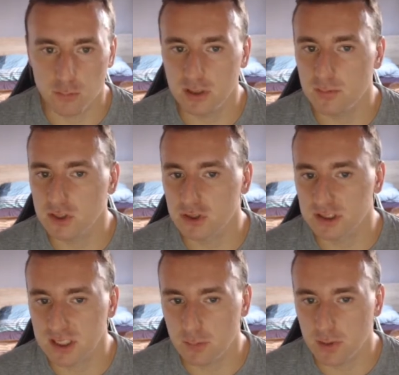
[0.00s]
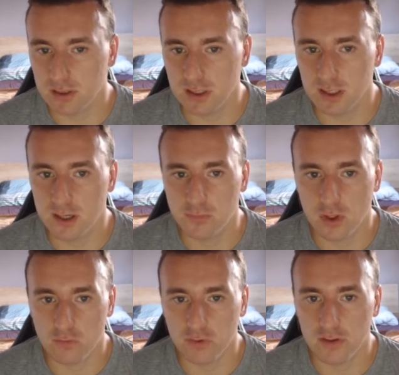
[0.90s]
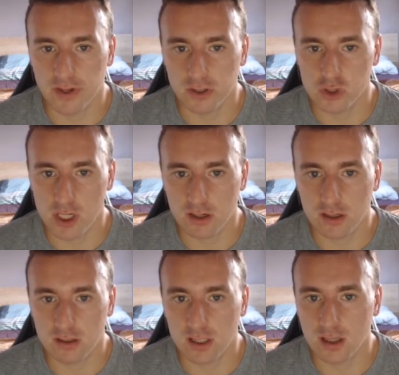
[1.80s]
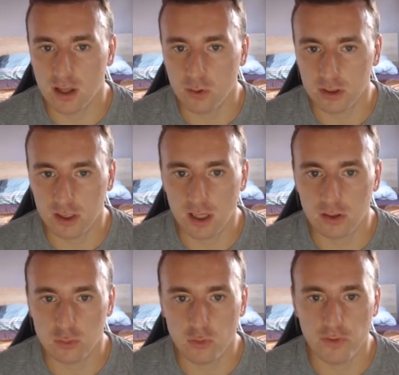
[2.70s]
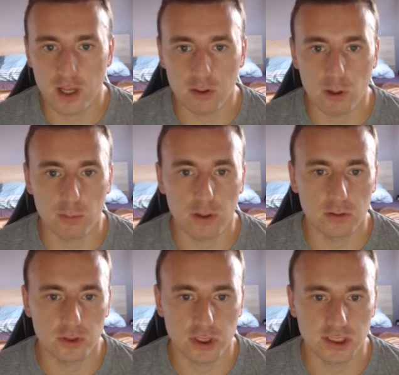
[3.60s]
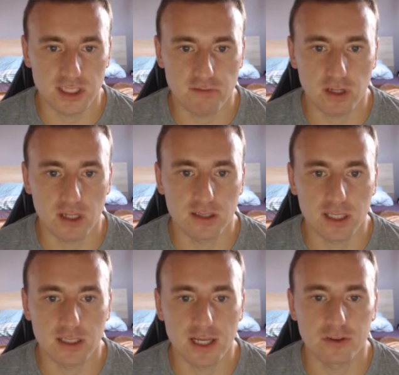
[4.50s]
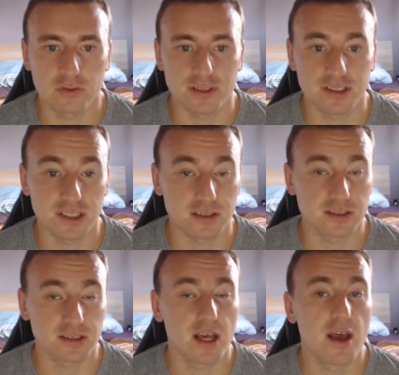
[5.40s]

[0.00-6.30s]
Pretty much the same idea of giving a check, not allowing the king to move anywhere but on g7, and then knight to e6